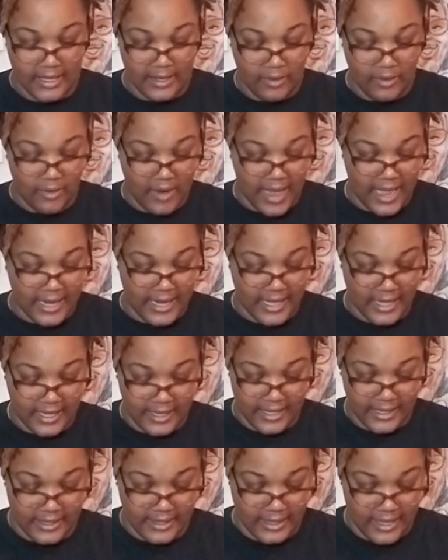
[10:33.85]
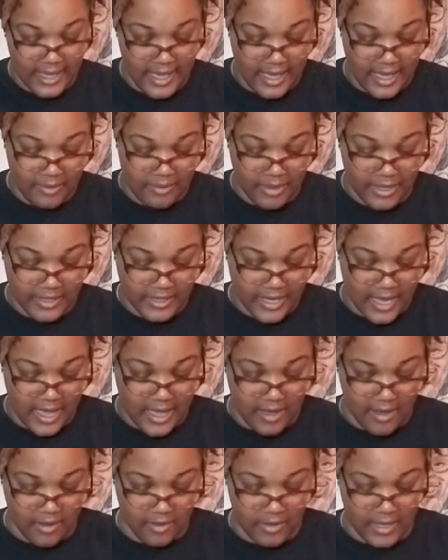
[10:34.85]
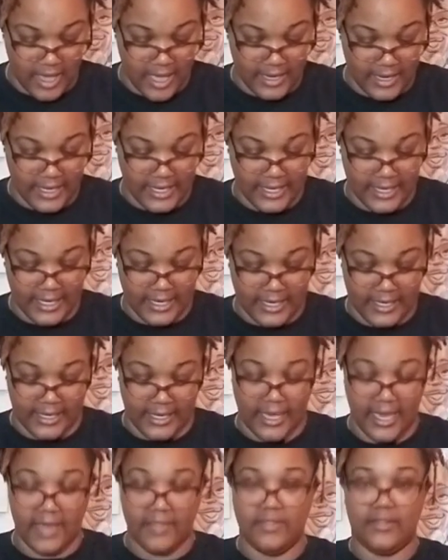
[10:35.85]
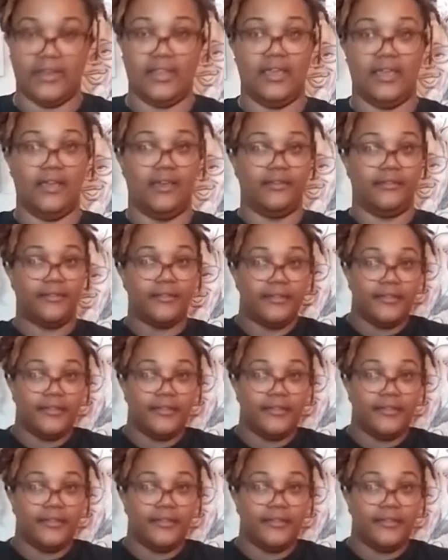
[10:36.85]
granted, yeah, but dog, y'all need to get it together now.